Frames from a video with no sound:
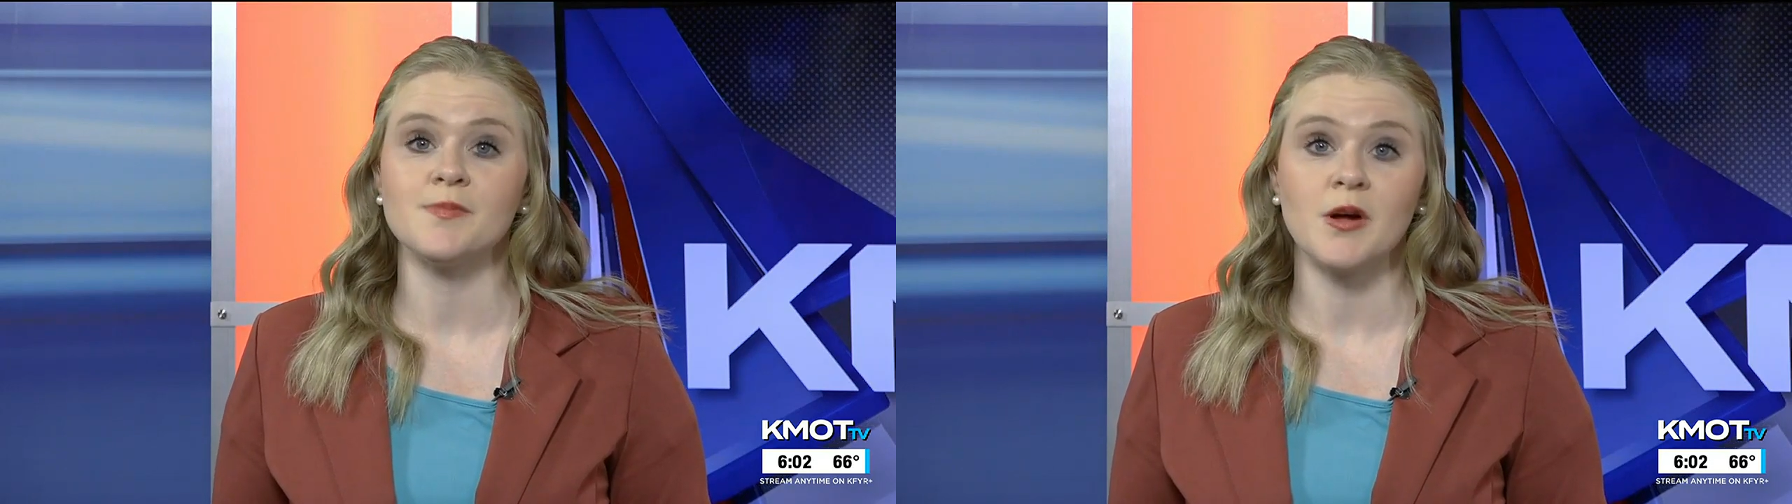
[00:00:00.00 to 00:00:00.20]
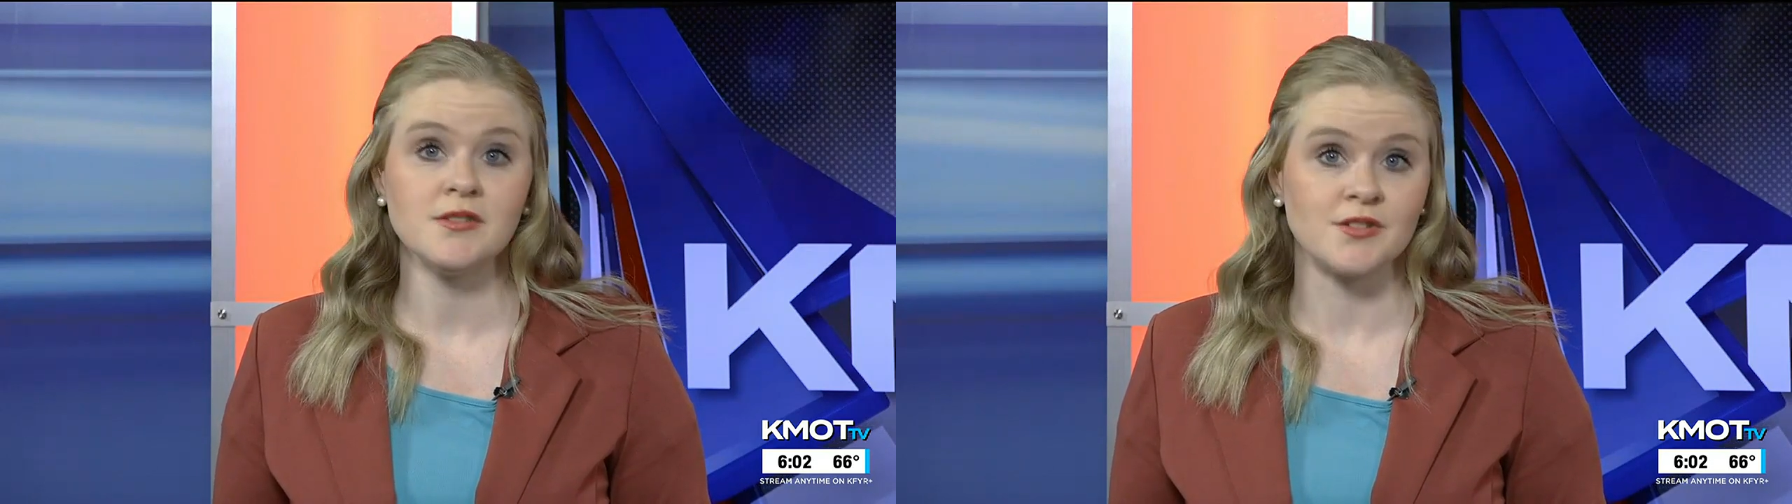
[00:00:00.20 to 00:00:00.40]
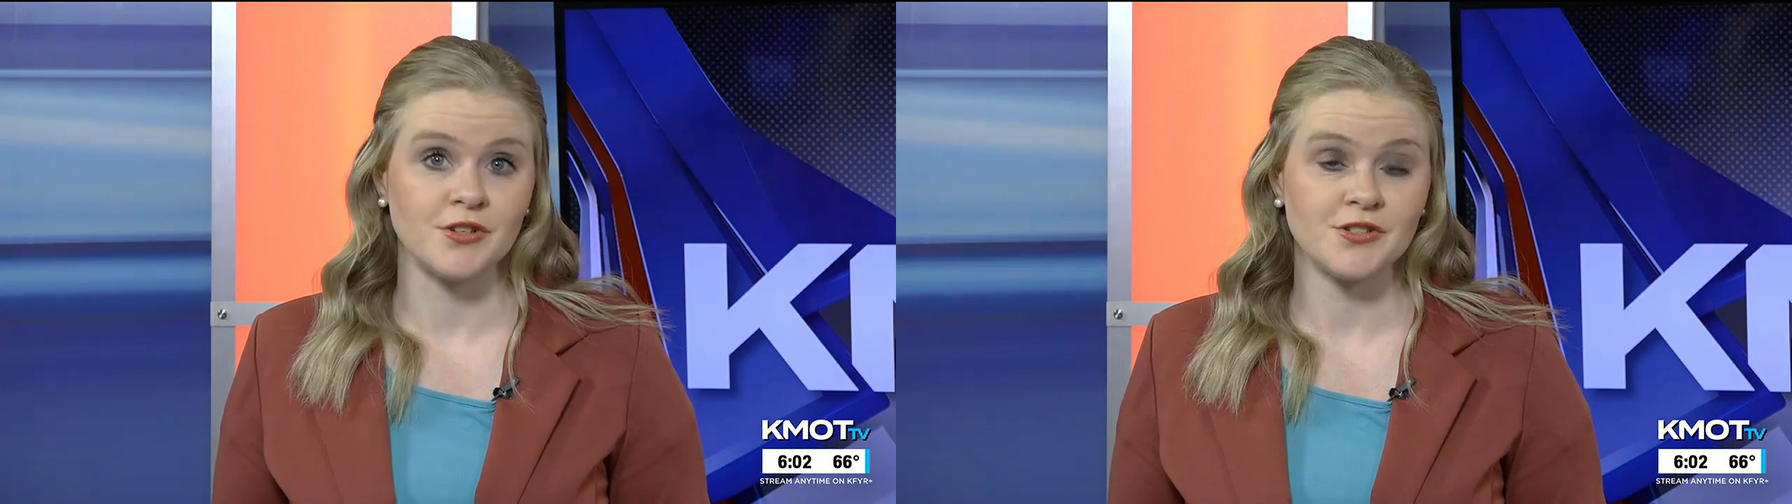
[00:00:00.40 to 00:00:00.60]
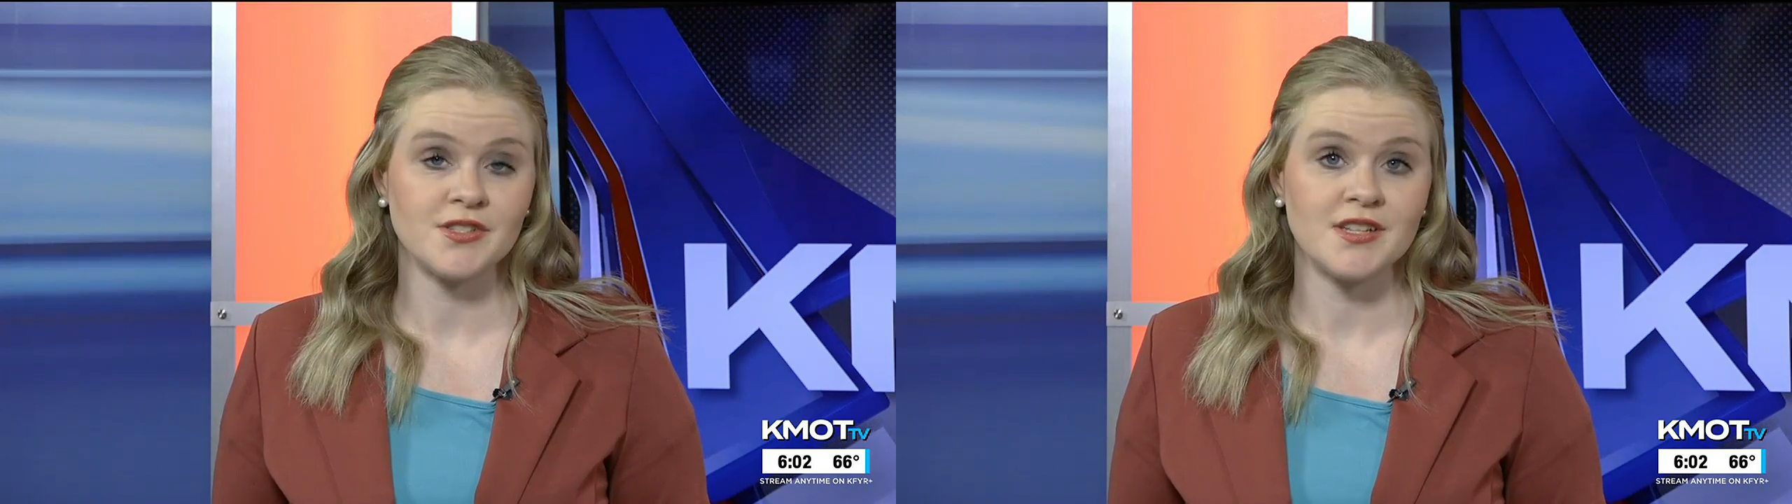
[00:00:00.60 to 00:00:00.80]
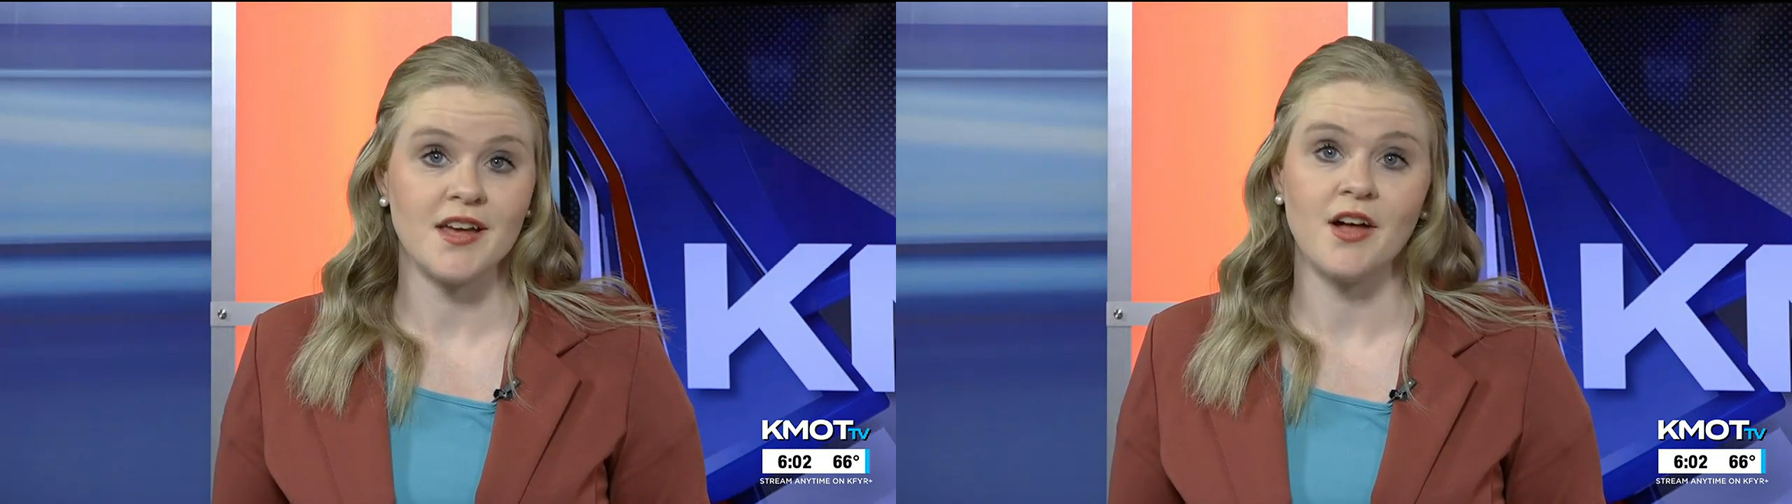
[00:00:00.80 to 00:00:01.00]

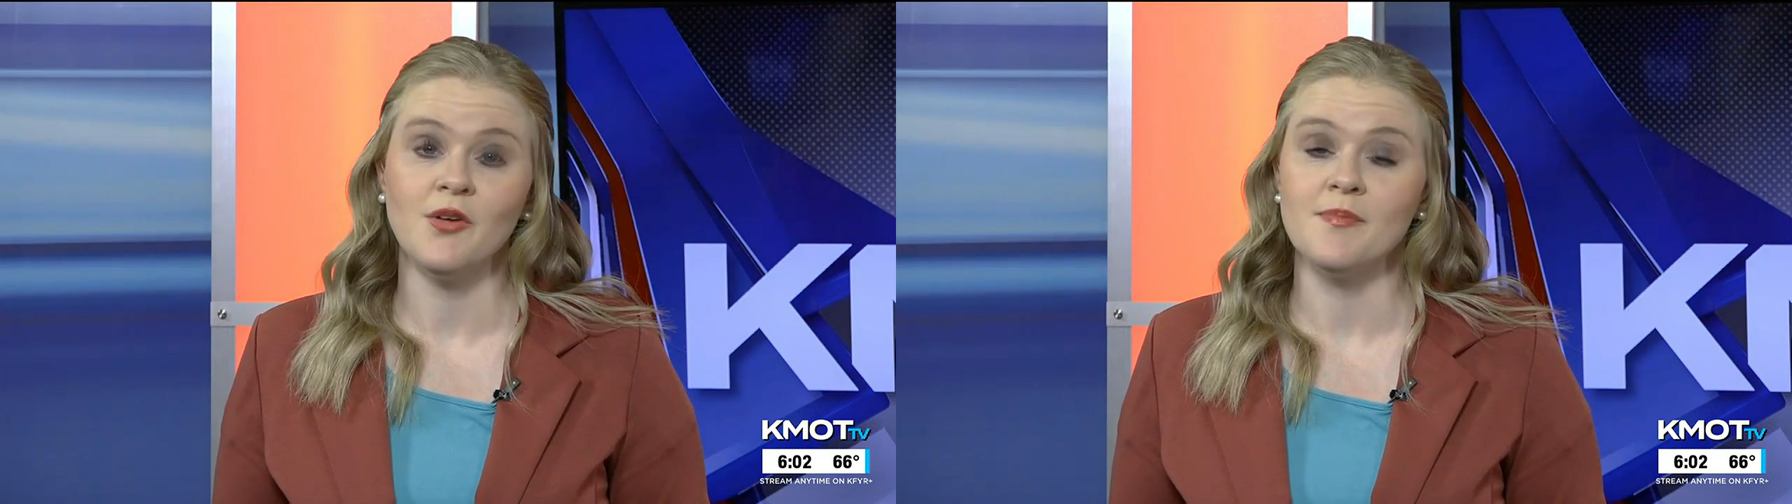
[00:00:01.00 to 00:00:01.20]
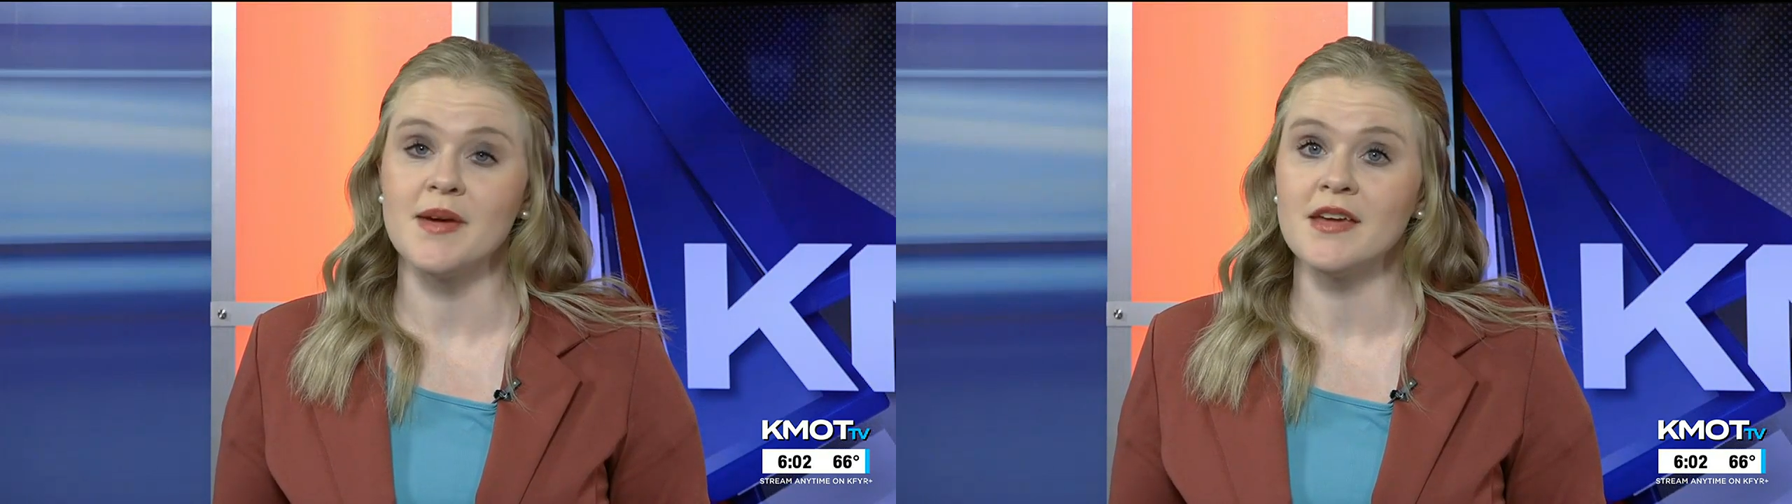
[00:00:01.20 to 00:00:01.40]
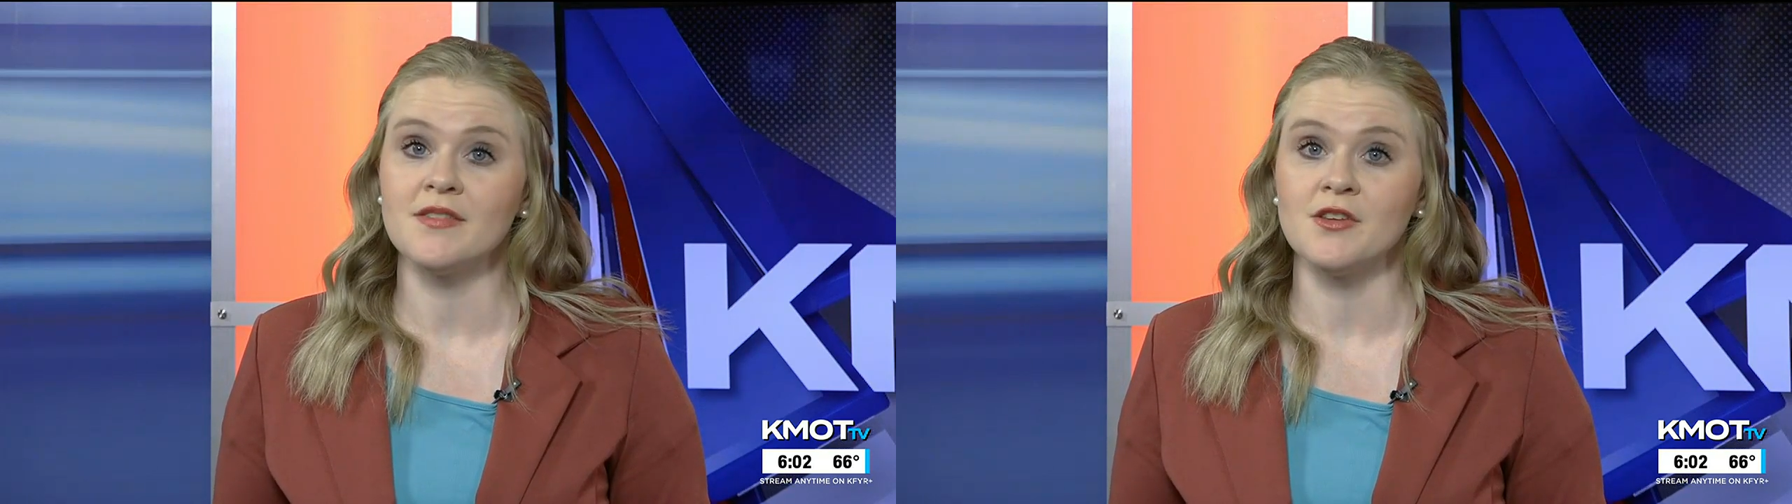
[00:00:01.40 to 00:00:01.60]
sponsors to help make